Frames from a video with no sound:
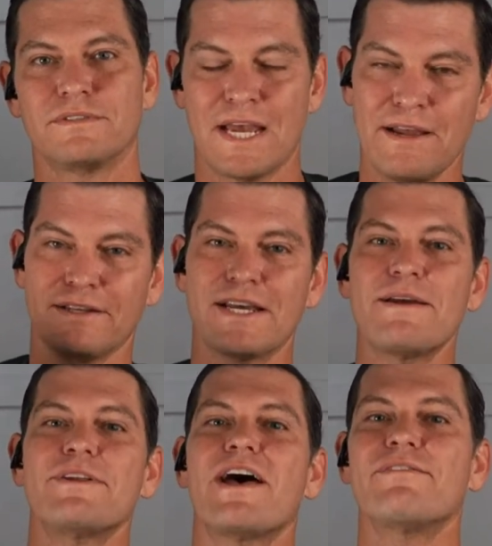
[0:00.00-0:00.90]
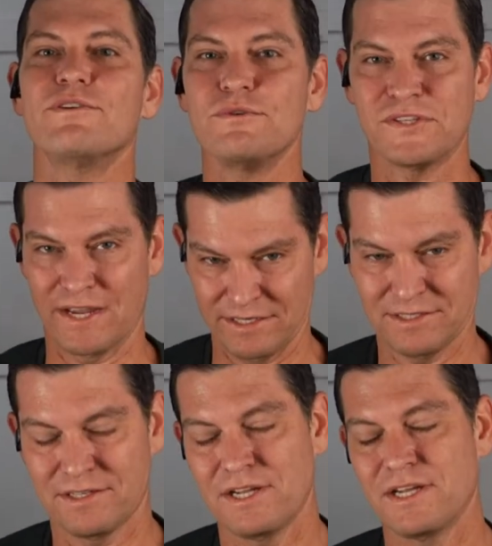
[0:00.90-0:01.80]
Time to have a new set.
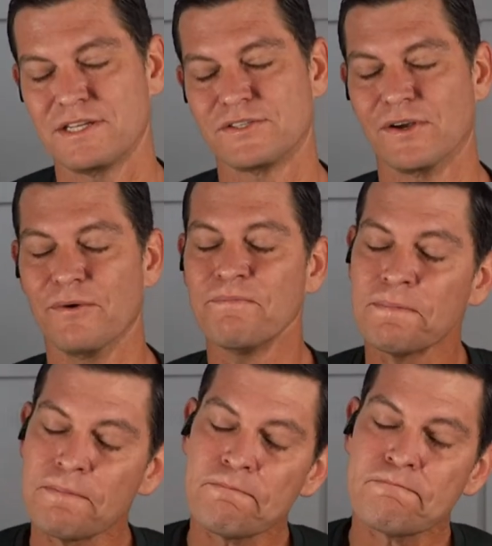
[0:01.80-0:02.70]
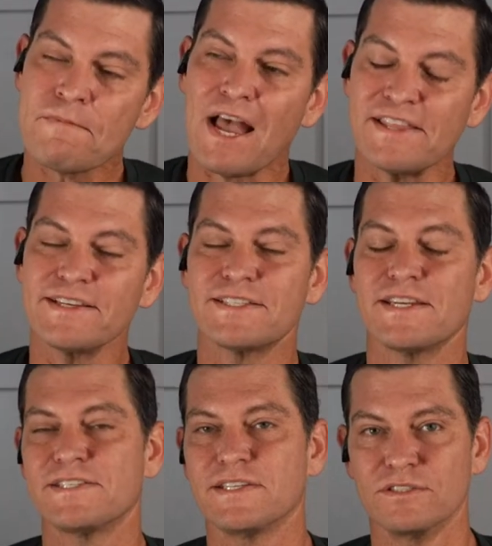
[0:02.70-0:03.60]
So I think
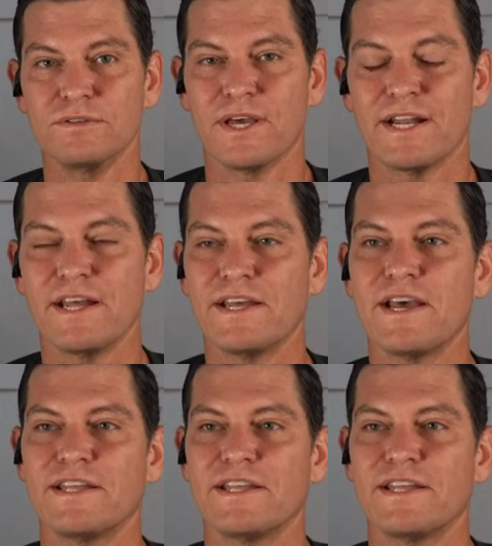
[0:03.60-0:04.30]
Tennessee can do that.